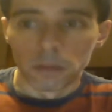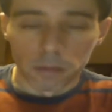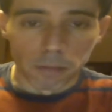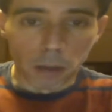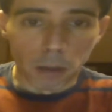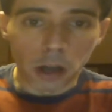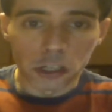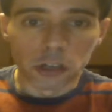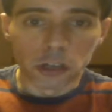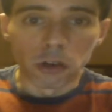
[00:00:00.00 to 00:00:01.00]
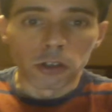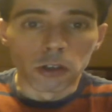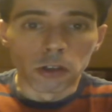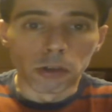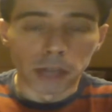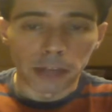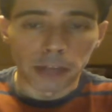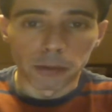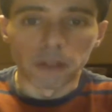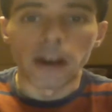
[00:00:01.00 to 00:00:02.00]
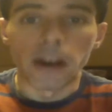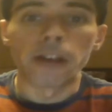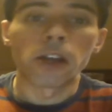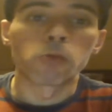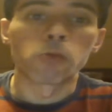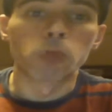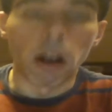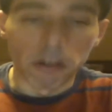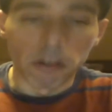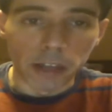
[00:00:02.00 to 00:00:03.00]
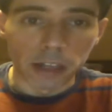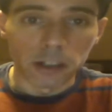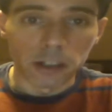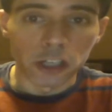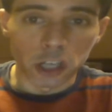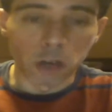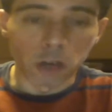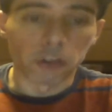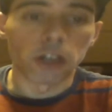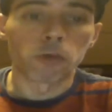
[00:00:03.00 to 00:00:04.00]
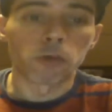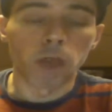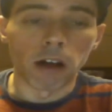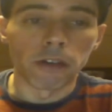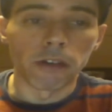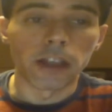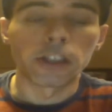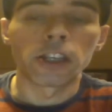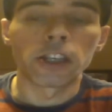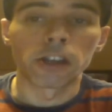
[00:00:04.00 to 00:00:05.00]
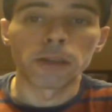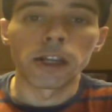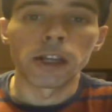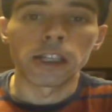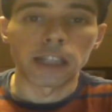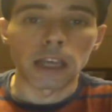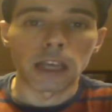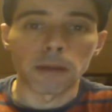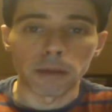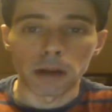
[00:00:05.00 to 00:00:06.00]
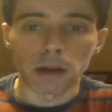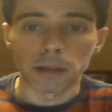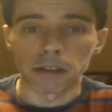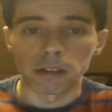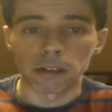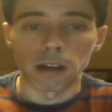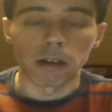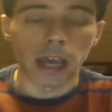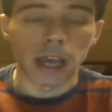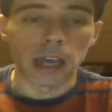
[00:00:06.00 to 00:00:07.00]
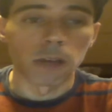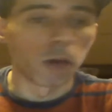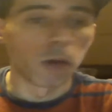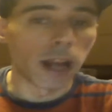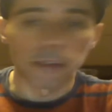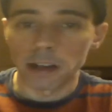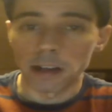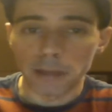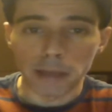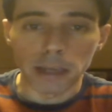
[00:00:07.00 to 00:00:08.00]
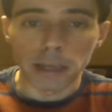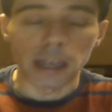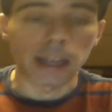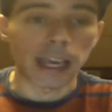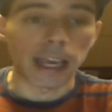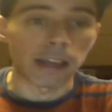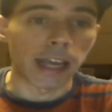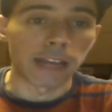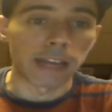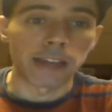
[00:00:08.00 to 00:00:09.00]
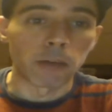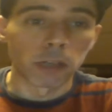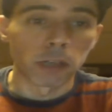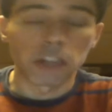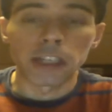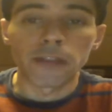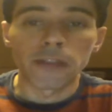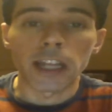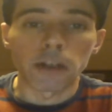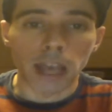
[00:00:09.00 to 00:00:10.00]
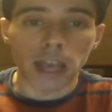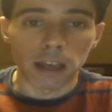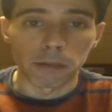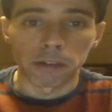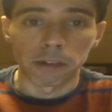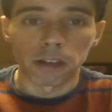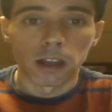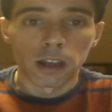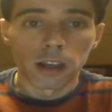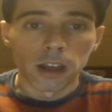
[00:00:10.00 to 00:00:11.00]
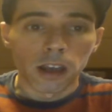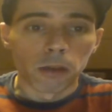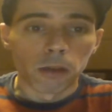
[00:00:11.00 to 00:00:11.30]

personal Google Plus profile that are relevant, the circles that are relevant to your community's theme and purpose, okay? Whatever it may be. Like I said, we're using video games. We're